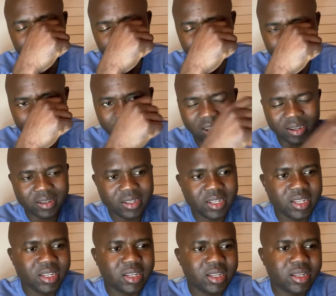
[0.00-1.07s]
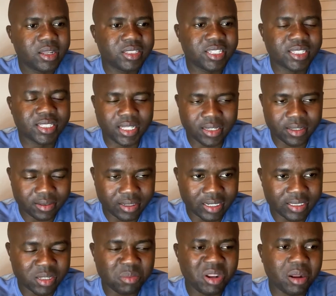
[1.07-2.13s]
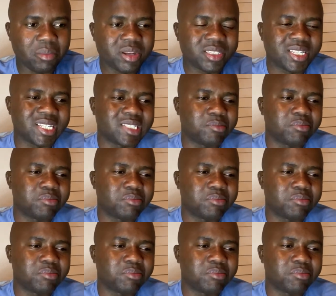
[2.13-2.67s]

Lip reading: Yeah, just a similar message,